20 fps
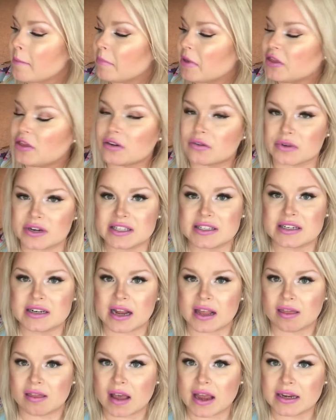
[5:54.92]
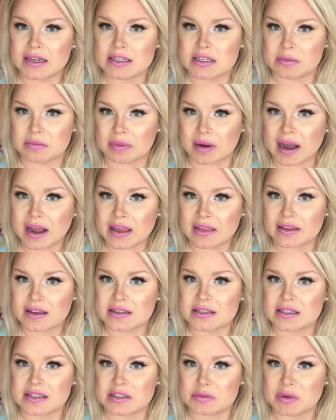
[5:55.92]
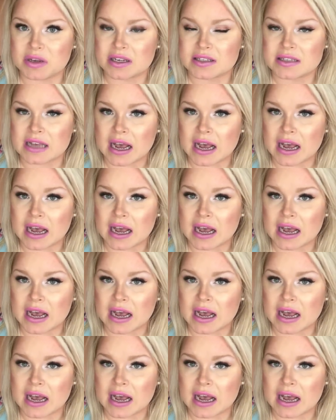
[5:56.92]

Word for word: But the reason I like to buy this is because